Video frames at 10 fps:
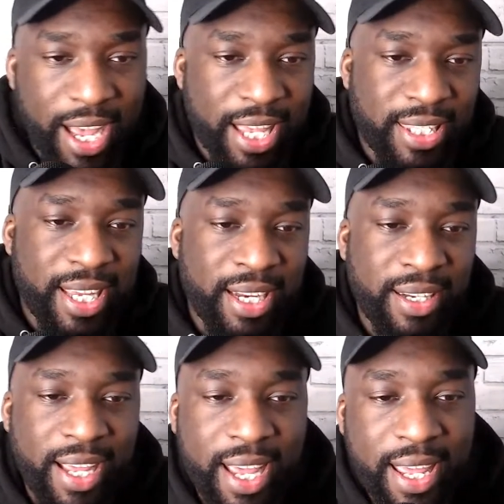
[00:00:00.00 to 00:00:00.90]
Zen,
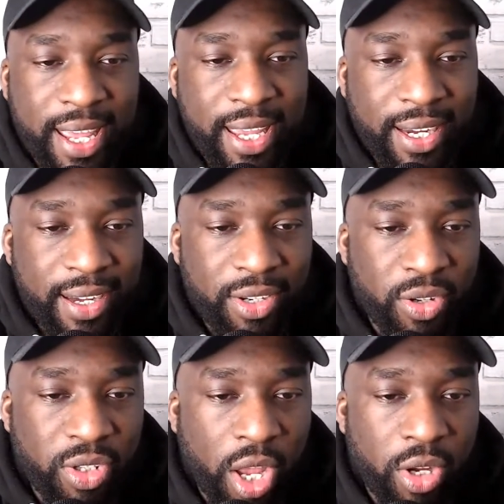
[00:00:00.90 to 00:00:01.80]
I ain't got no
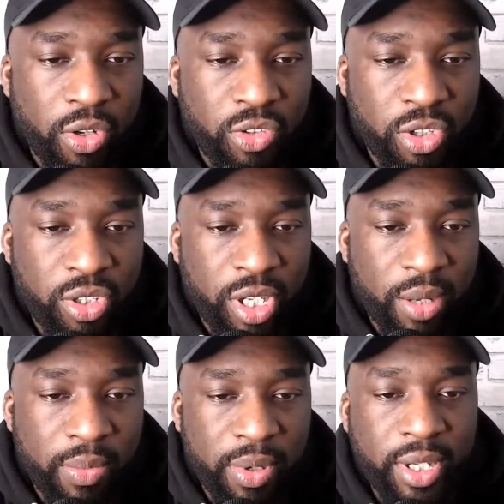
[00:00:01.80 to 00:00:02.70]
title just
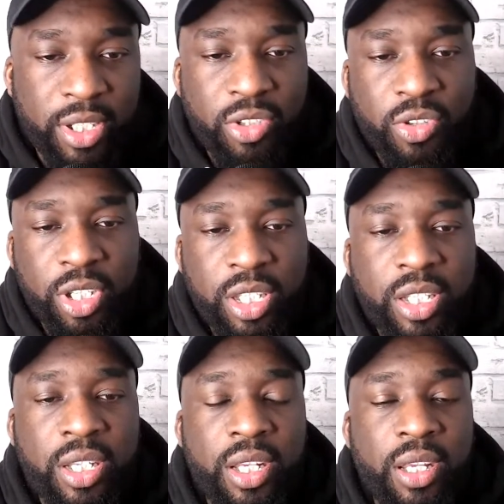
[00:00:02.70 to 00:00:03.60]
yet, but it's
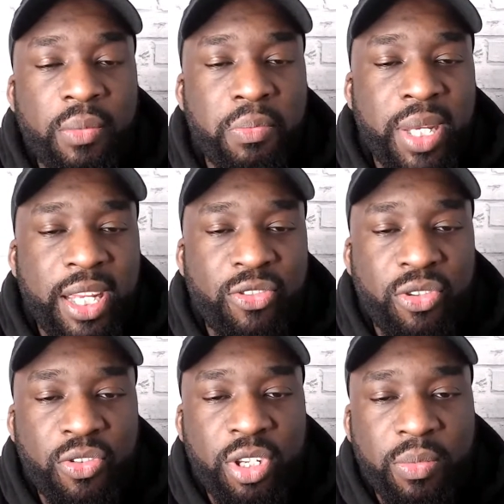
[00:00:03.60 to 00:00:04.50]
just me
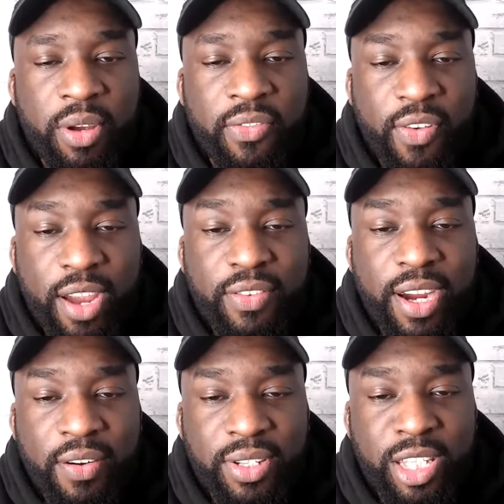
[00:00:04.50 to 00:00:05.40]
introducing my 5
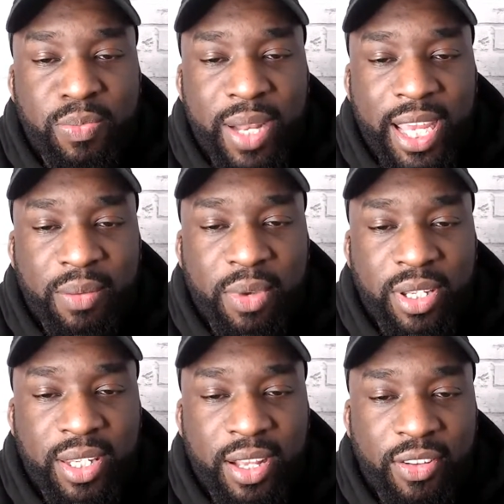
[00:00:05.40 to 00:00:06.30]
characters, playing
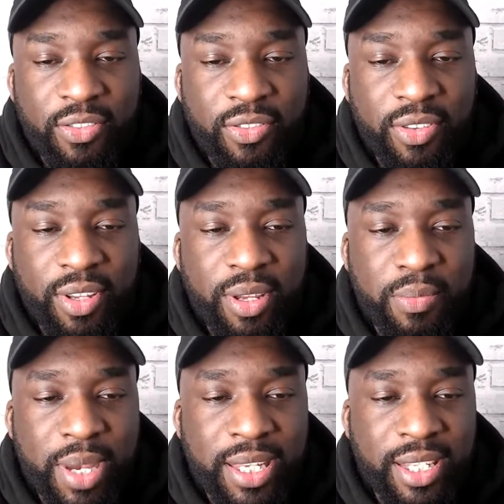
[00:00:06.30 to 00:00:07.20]
myself,
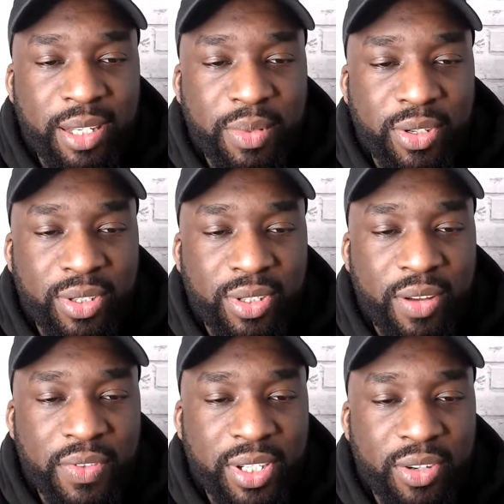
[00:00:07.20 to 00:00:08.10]
basically, because
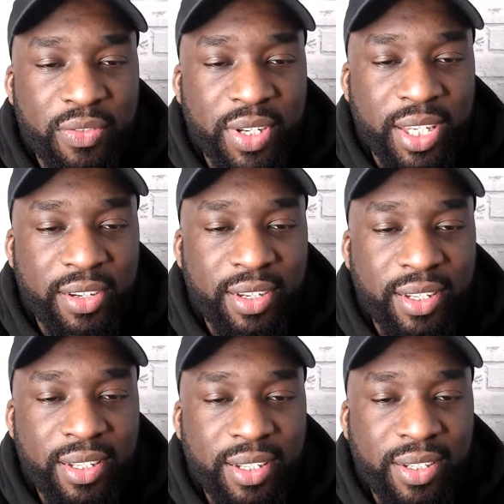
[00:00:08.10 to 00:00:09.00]
obviously over here,
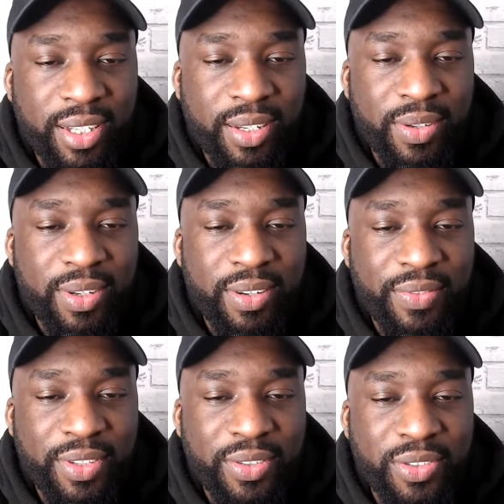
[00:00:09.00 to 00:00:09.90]
can't
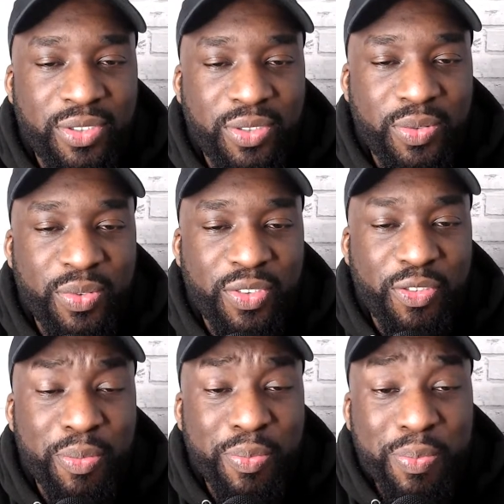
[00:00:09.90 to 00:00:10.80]
video shoot with other...
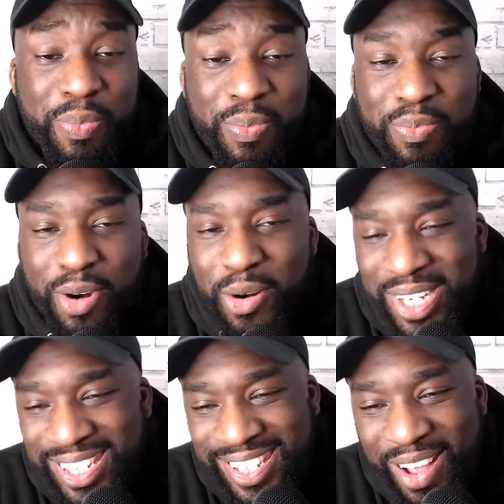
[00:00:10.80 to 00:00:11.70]
Bro,
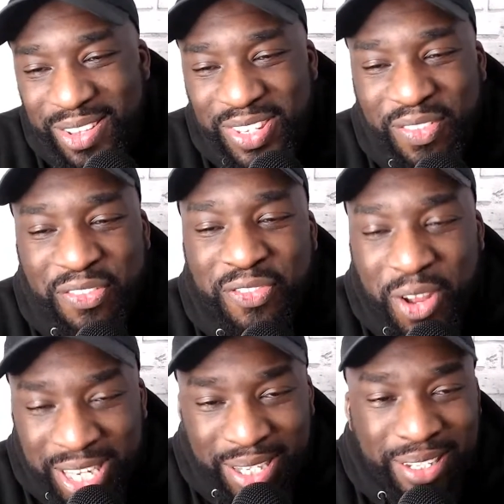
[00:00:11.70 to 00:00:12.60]
this sounds
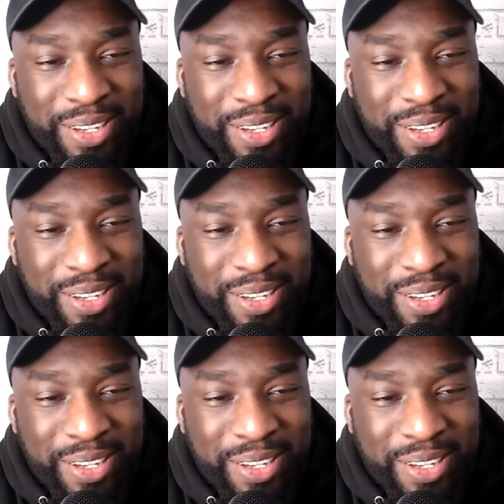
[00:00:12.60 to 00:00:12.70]
funny.